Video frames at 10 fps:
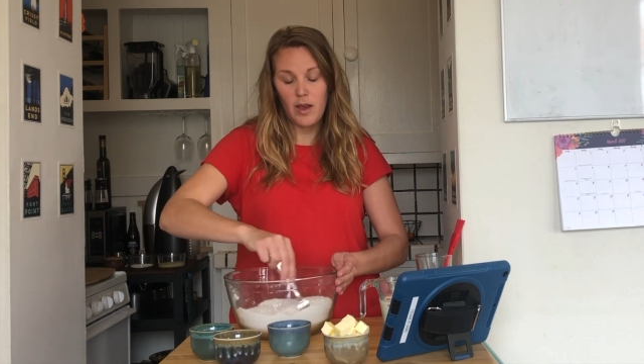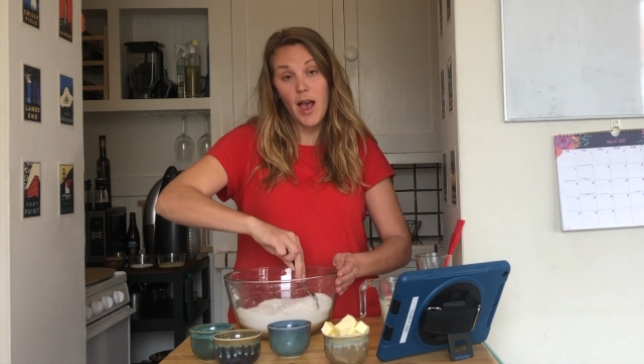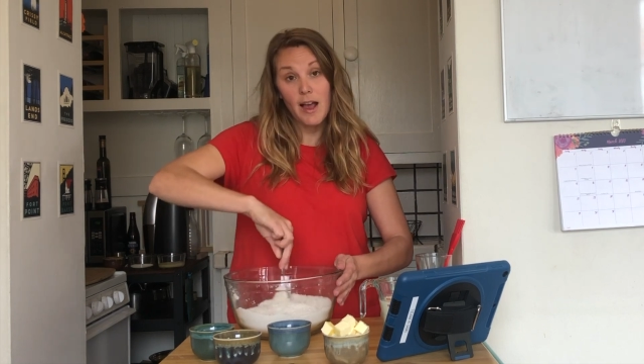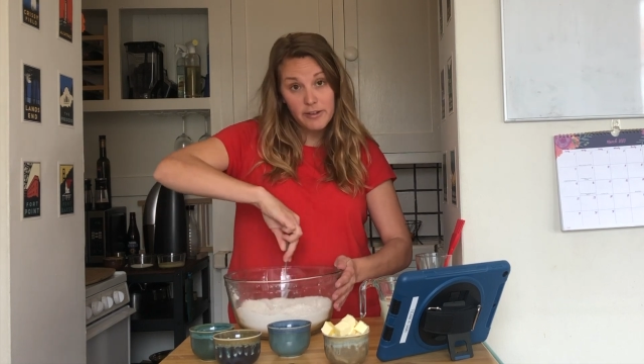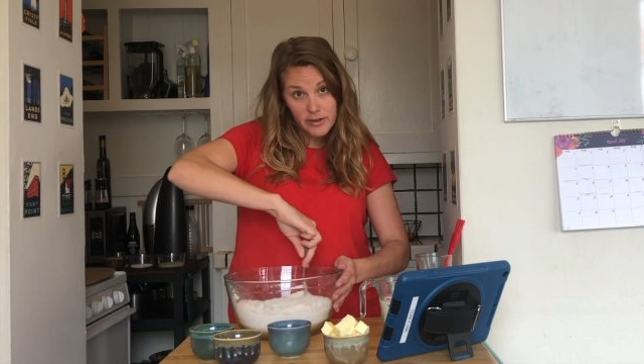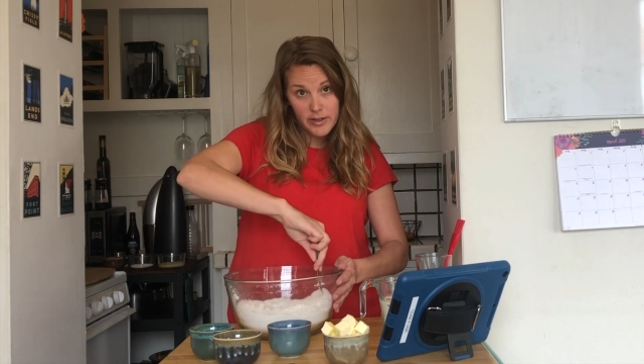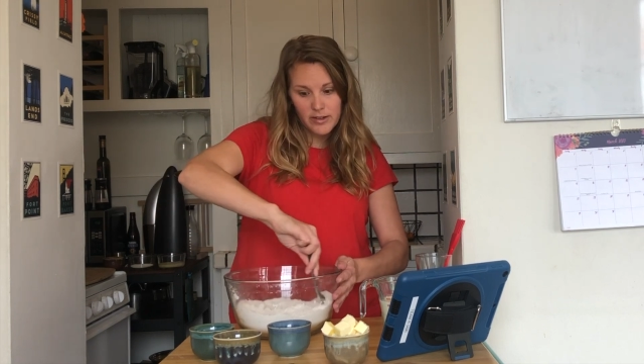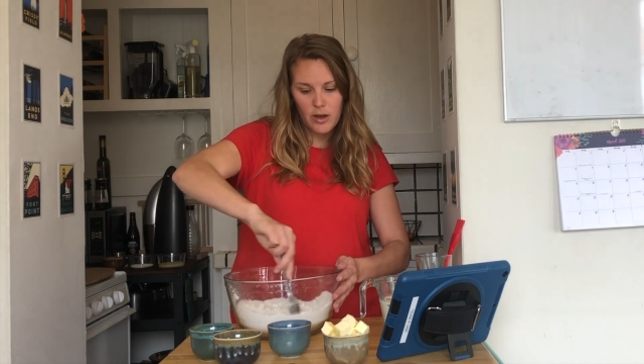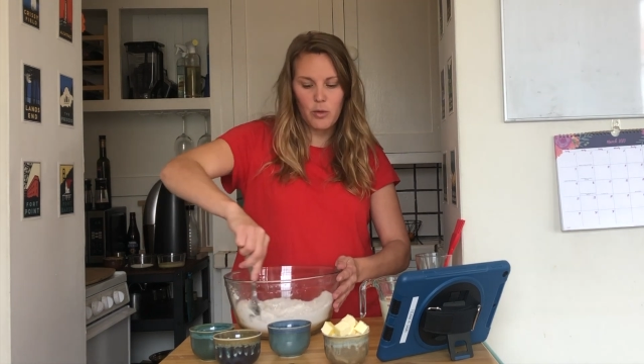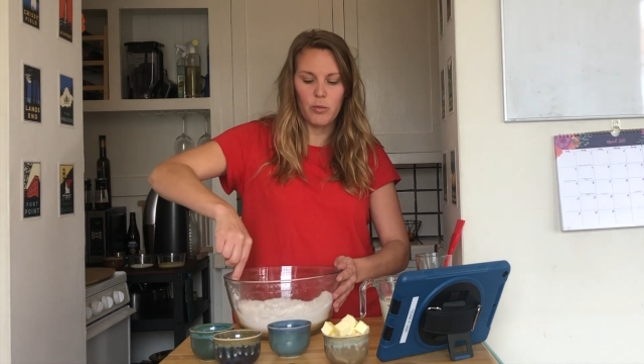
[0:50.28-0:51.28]
After that's
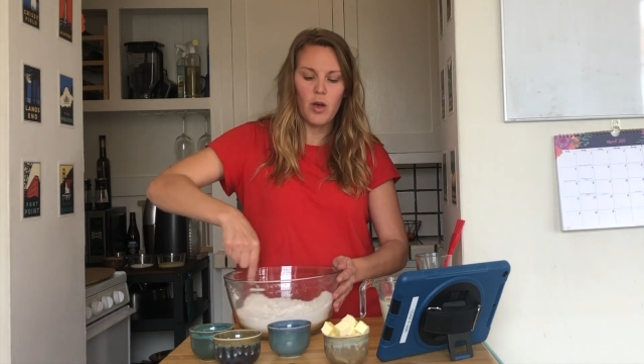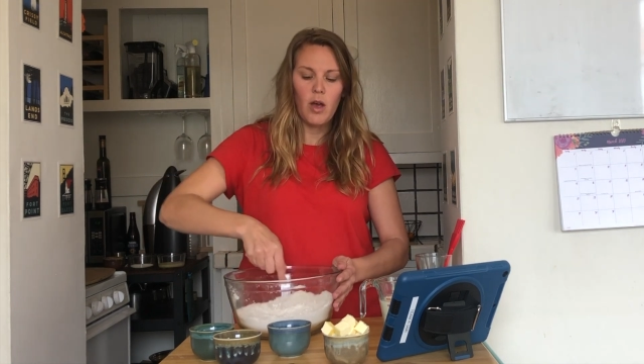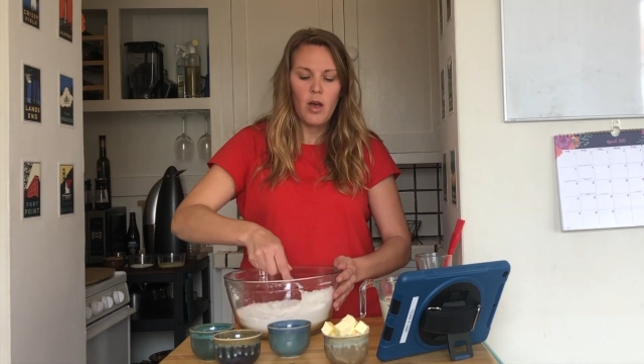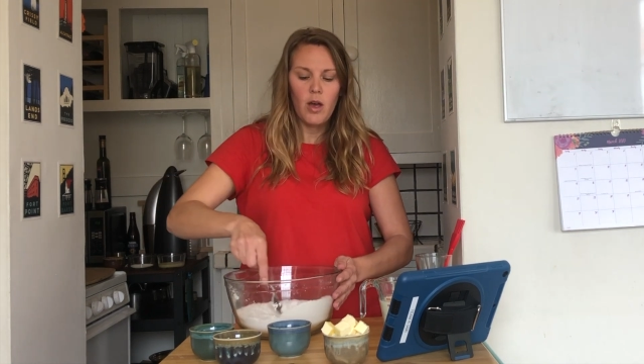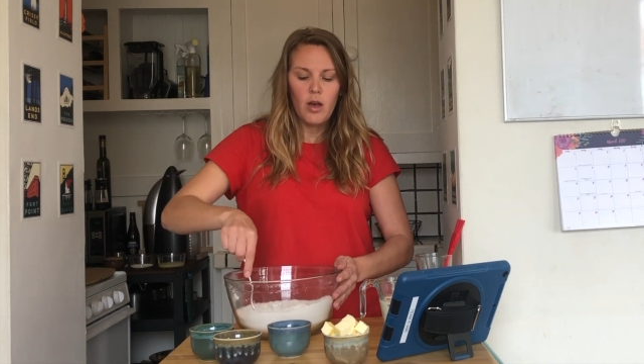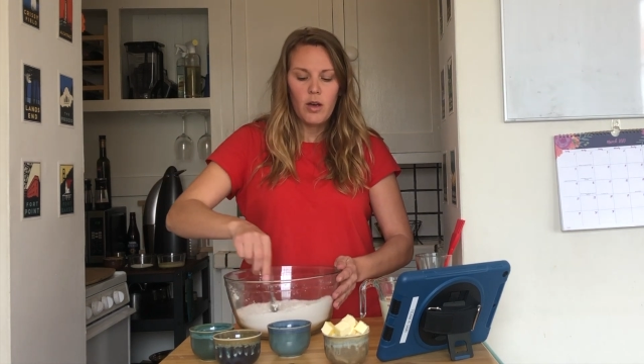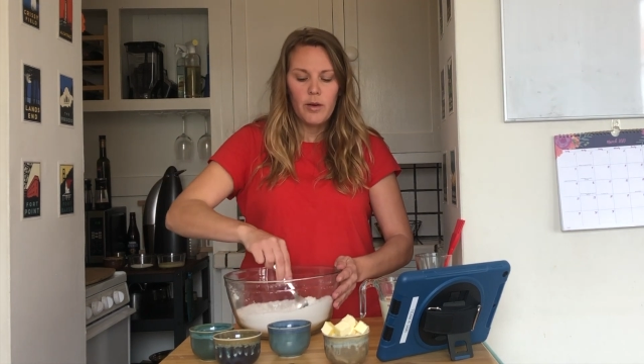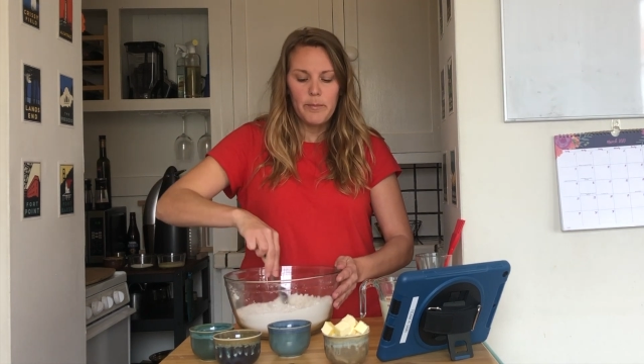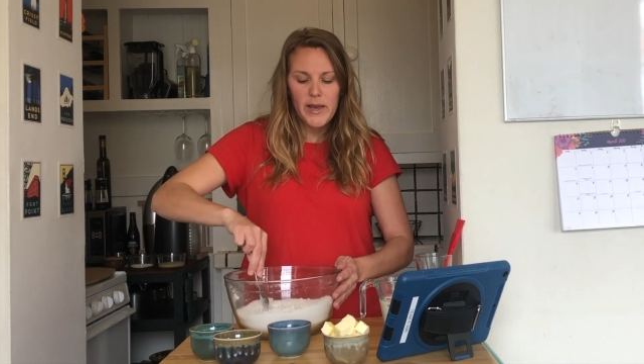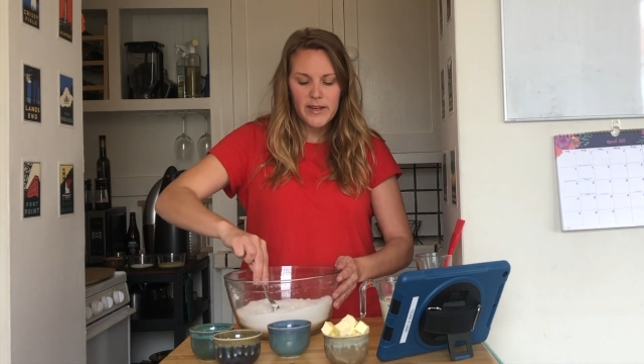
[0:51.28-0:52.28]
all
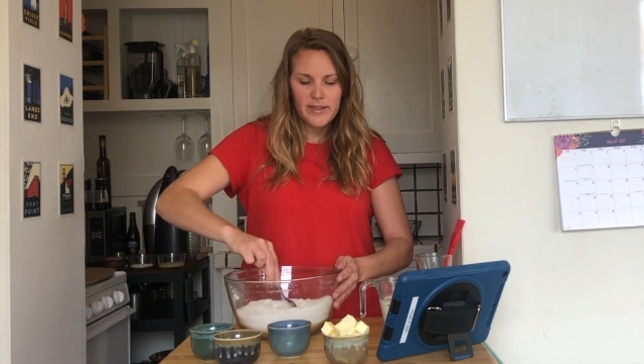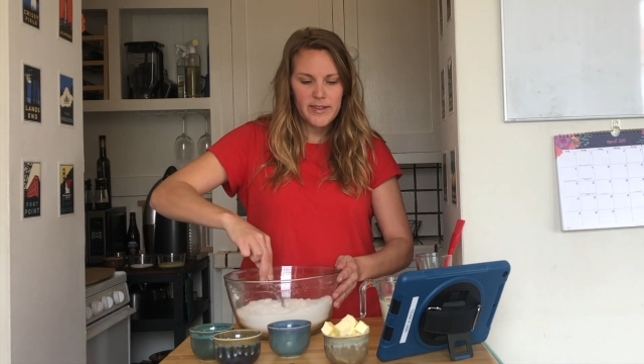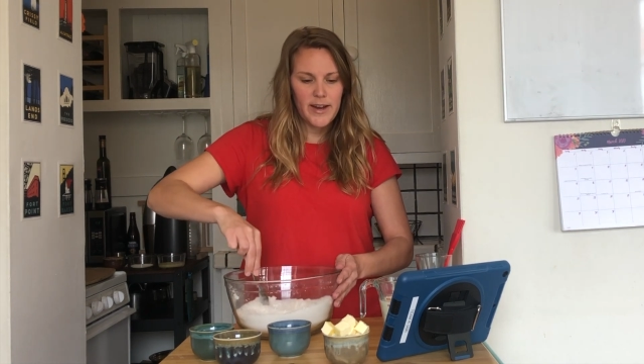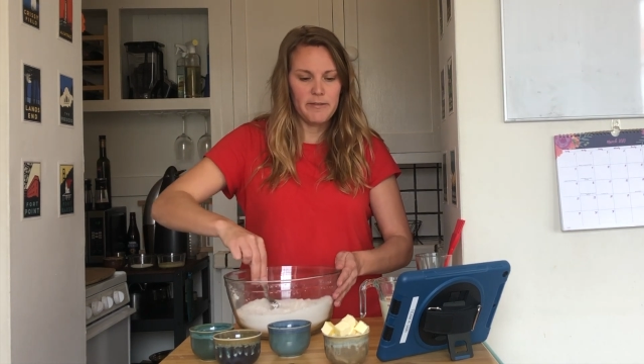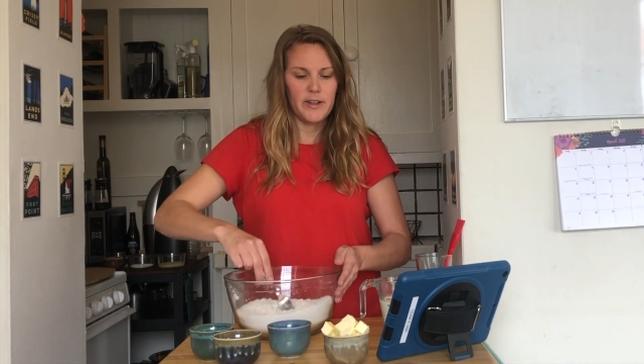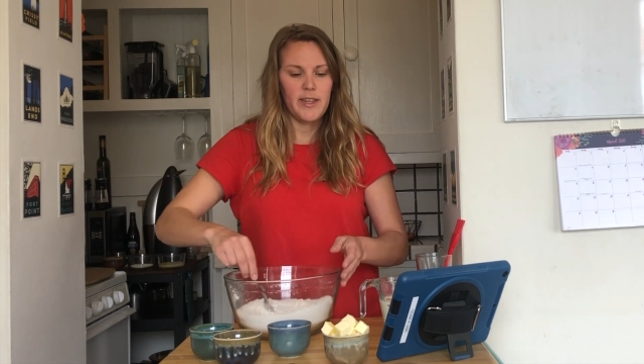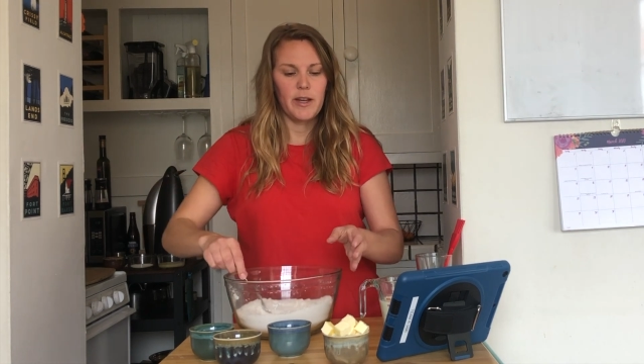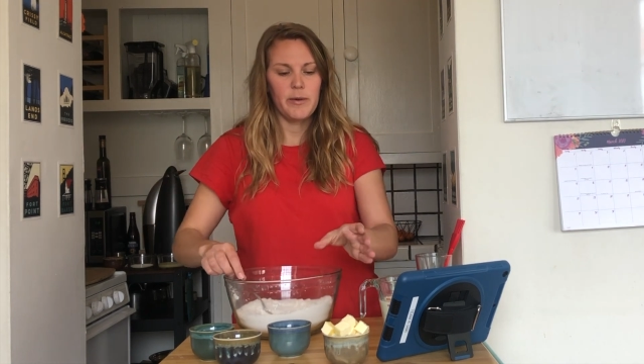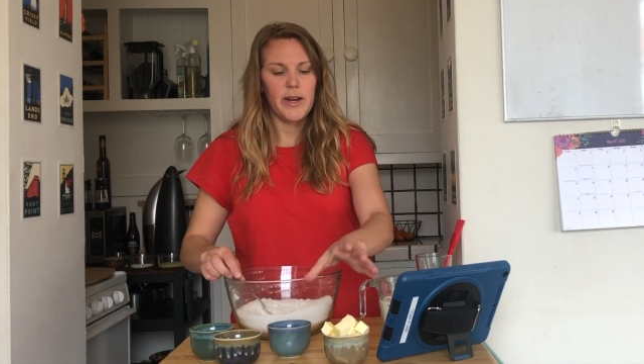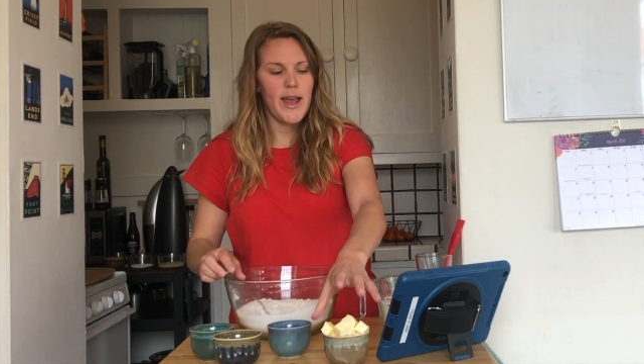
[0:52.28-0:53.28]
mixed and everything,
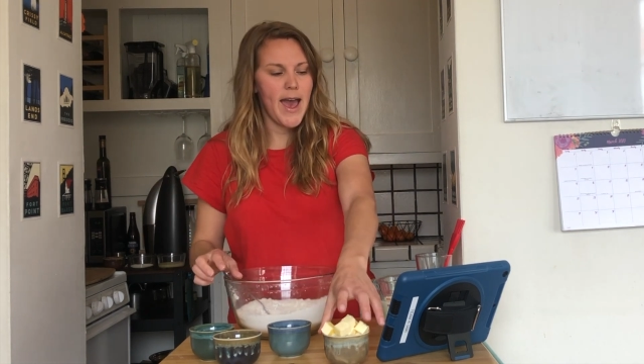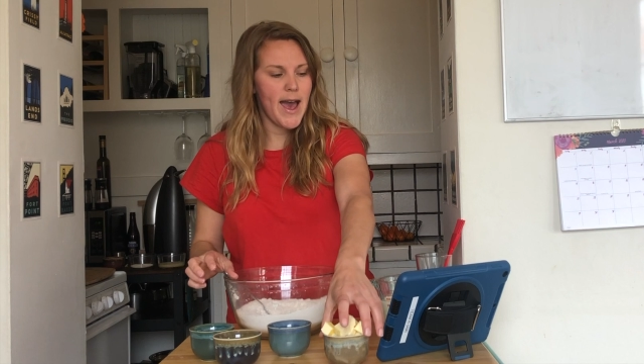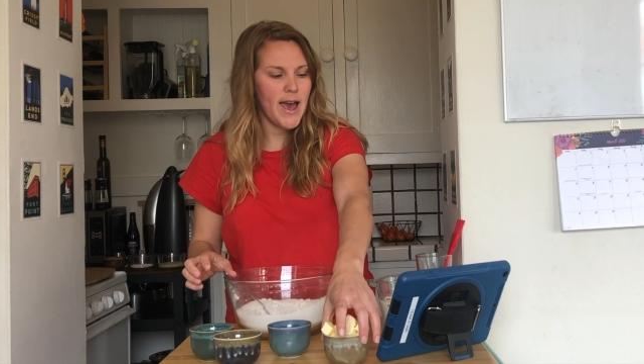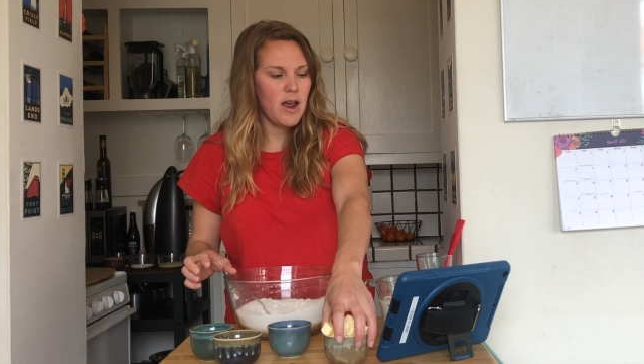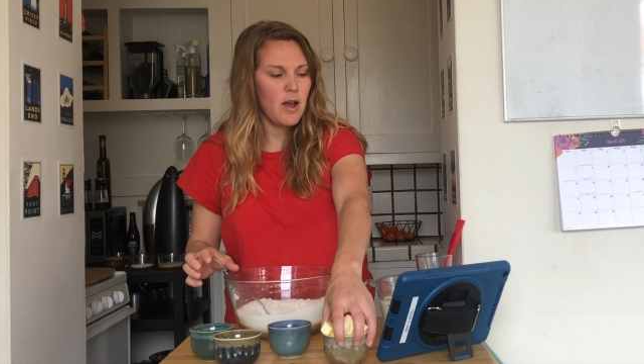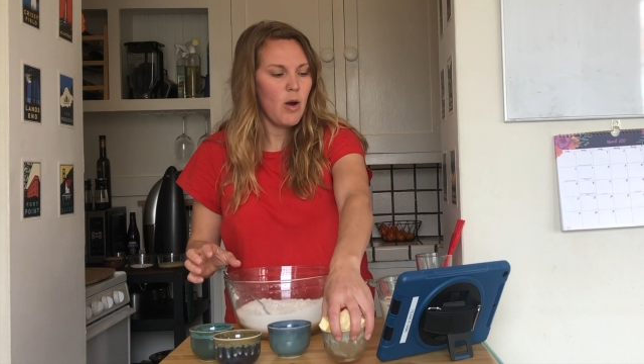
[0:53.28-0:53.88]
we're going to add